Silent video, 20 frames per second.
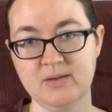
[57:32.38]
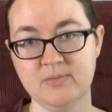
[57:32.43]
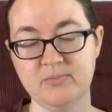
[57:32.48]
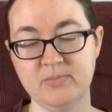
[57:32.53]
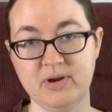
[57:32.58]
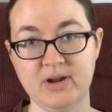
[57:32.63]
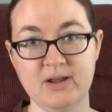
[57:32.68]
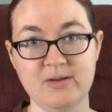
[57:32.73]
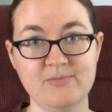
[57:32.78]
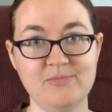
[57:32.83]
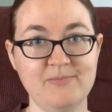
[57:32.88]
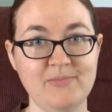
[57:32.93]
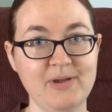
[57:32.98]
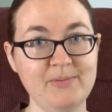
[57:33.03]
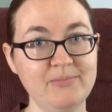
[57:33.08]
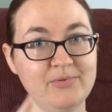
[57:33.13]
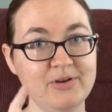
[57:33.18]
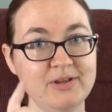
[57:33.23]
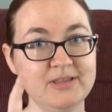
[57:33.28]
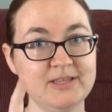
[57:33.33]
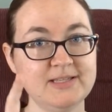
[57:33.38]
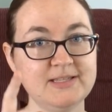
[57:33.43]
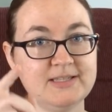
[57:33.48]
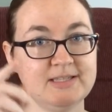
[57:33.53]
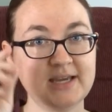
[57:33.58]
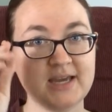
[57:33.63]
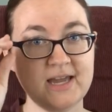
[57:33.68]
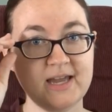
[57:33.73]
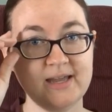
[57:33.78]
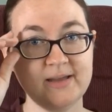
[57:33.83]
But I'm remembering this
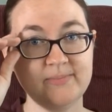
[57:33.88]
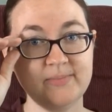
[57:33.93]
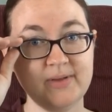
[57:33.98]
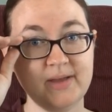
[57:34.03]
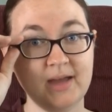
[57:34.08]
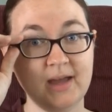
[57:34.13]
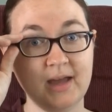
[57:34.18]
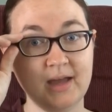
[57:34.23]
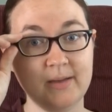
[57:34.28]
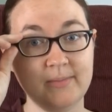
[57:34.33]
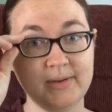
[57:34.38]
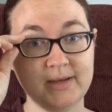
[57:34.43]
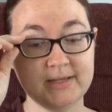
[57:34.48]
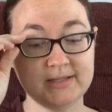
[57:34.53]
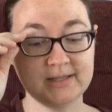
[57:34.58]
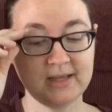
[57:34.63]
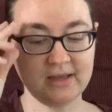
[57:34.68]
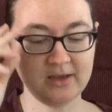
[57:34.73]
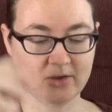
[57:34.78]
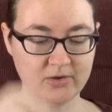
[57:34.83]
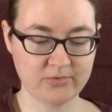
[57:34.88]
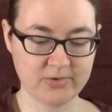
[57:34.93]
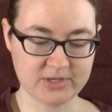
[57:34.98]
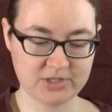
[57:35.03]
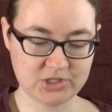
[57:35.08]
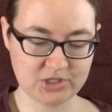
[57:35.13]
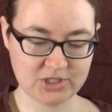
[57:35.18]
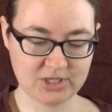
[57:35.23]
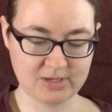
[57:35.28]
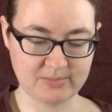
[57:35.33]
time. I'm asking a
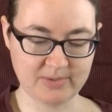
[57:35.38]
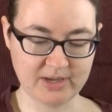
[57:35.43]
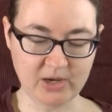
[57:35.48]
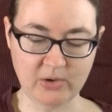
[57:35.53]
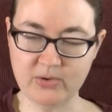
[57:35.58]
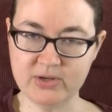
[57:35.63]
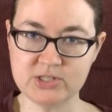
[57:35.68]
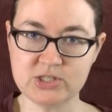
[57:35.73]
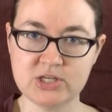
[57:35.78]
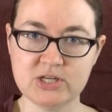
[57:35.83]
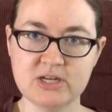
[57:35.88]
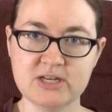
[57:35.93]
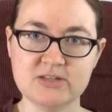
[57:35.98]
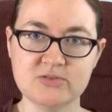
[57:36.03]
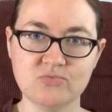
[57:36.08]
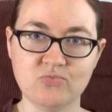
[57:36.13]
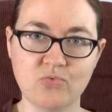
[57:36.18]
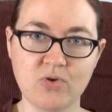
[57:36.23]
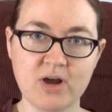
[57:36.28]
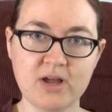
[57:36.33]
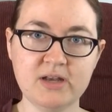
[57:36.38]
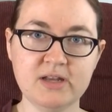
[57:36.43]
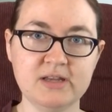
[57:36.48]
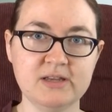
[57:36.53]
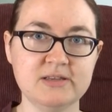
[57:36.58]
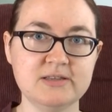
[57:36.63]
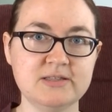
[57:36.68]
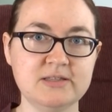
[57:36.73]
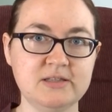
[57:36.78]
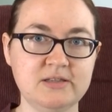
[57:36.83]
question. My question is, what
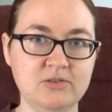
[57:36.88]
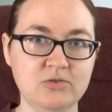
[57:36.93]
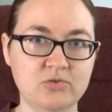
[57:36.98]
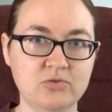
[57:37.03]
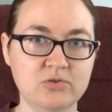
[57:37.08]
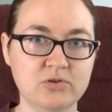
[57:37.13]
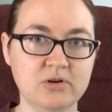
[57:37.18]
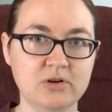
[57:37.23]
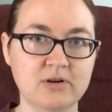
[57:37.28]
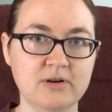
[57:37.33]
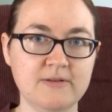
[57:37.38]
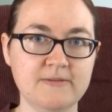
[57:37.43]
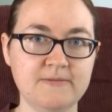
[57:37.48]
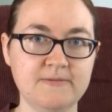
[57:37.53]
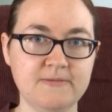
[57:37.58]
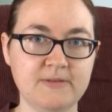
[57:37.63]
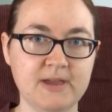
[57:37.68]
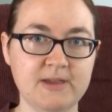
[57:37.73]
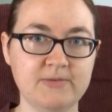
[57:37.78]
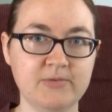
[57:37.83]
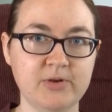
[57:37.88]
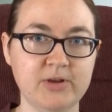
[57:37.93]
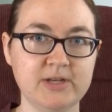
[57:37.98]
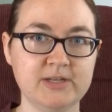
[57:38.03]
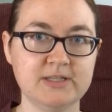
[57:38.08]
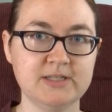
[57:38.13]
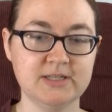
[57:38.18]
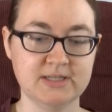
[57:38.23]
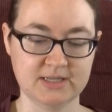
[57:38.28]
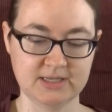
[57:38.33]
is your
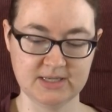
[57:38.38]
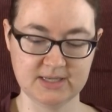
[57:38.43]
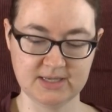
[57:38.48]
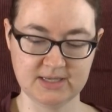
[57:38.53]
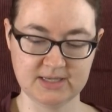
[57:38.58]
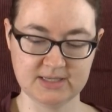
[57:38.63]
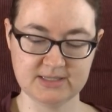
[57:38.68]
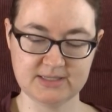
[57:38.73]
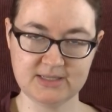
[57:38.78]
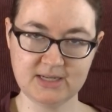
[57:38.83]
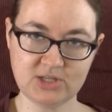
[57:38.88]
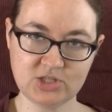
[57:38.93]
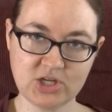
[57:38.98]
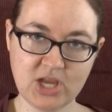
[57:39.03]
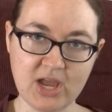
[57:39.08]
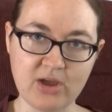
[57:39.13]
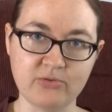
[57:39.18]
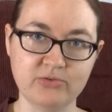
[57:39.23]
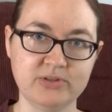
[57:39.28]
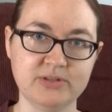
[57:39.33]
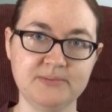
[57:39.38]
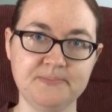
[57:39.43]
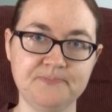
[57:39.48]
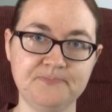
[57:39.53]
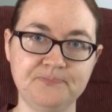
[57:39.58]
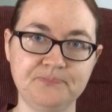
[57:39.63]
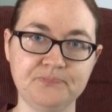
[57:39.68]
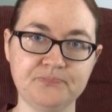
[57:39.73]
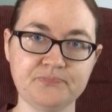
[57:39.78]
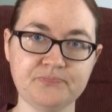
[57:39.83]
favorite stitch count?
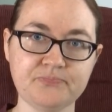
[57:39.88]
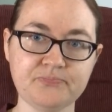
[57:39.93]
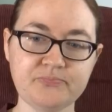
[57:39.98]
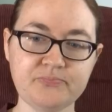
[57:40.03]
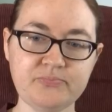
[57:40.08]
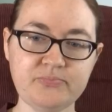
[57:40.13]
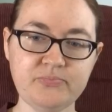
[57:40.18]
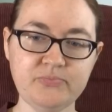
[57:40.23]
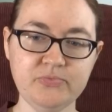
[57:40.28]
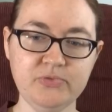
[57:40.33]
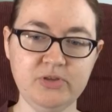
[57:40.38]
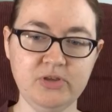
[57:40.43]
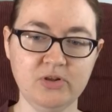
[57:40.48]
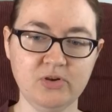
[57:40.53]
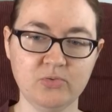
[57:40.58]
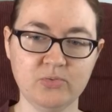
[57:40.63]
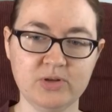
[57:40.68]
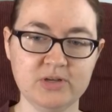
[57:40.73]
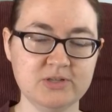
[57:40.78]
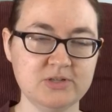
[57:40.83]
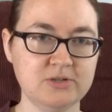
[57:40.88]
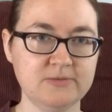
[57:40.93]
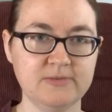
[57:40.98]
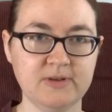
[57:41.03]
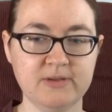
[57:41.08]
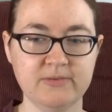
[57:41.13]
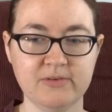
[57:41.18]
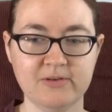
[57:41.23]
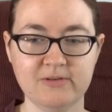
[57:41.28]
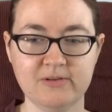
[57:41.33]
You know, what is your
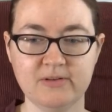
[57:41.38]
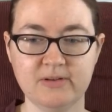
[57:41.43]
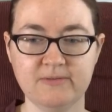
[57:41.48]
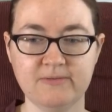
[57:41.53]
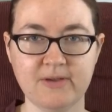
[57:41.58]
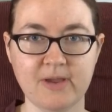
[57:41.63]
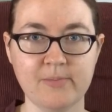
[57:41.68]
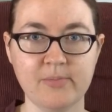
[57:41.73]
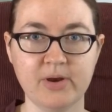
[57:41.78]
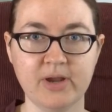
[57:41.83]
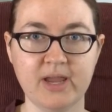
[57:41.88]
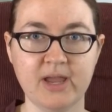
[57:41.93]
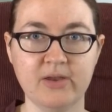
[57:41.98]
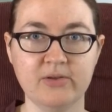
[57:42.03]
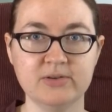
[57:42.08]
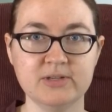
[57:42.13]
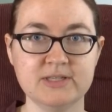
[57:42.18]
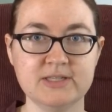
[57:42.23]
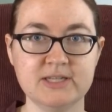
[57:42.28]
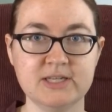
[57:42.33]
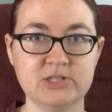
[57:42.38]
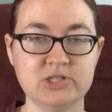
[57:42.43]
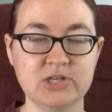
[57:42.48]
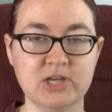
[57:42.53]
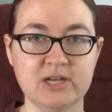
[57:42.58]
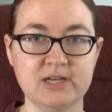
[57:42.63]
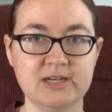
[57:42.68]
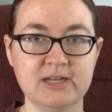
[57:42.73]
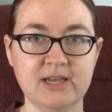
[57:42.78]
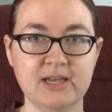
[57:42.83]
favorite fabric count to stitch
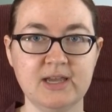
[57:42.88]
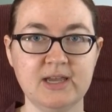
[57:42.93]
on?